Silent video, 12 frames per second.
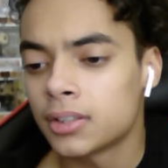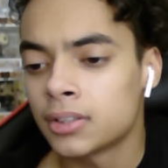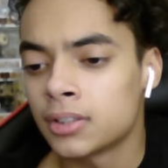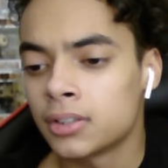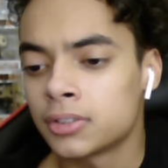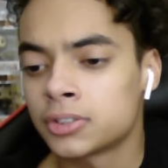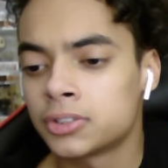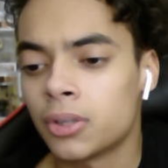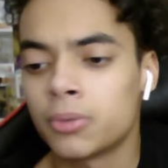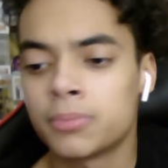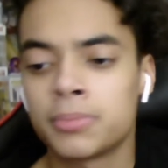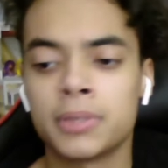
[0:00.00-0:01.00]
little
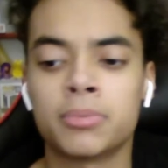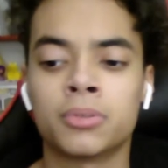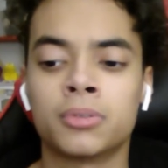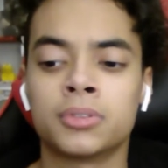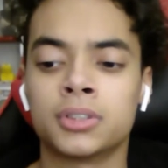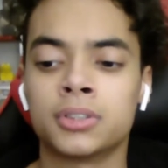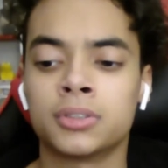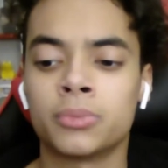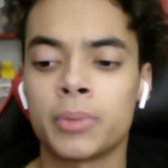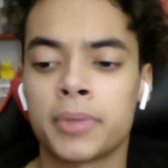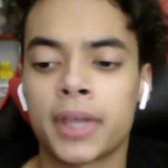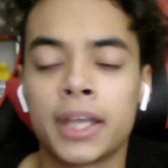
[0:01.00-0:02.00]
stone people, the
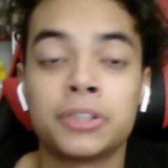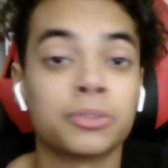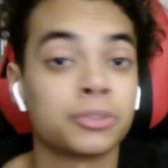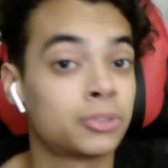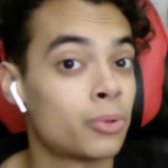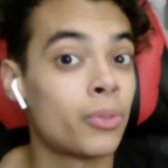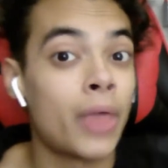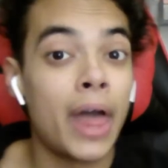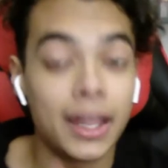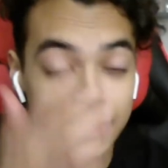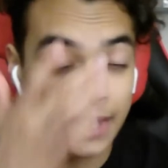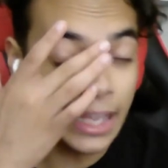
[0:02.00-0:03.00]
weeping angels. So
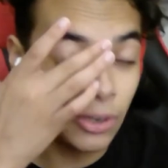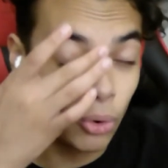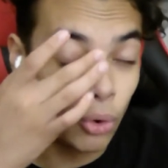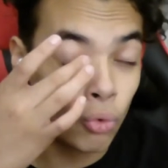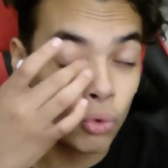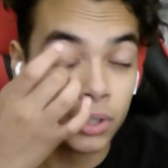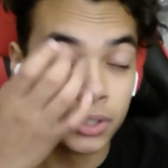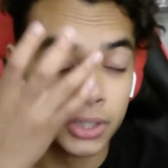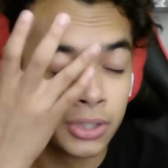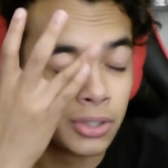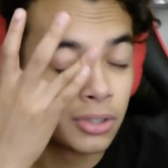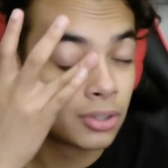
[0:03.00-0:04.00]
that they are a really
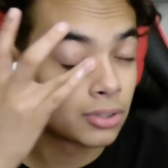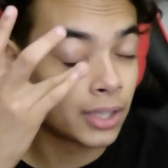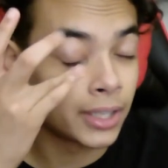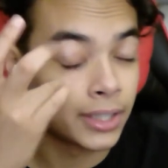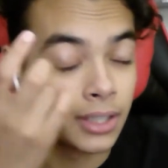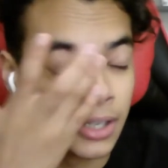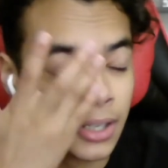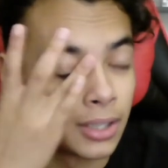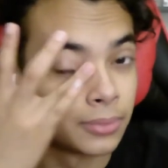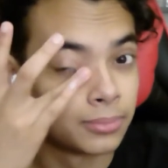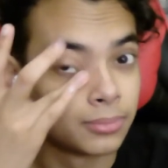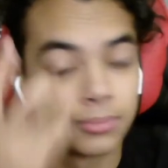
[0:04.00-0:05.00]
good
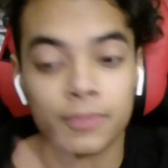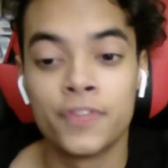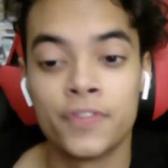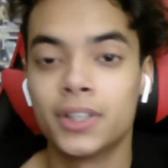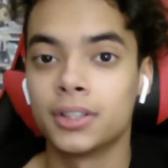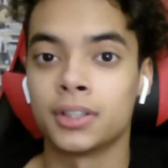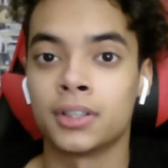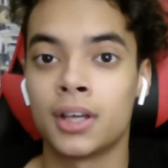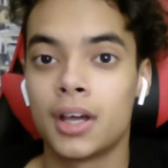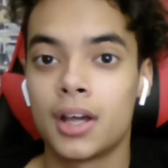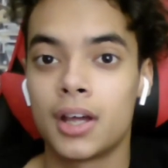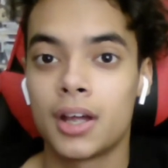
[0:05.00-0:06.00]
villain.
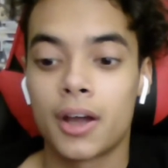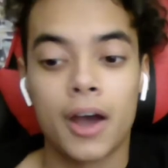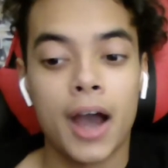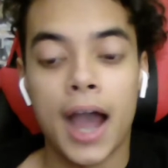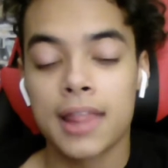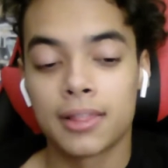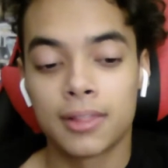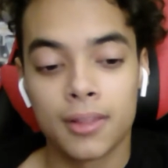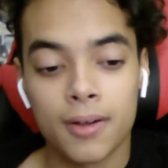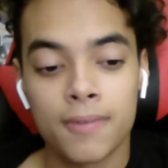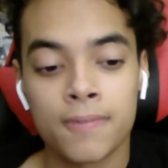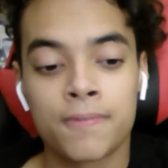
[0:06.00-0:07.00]
I
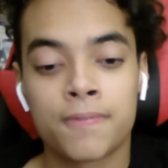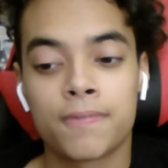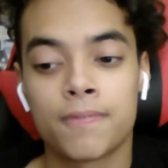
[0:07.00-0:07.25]
love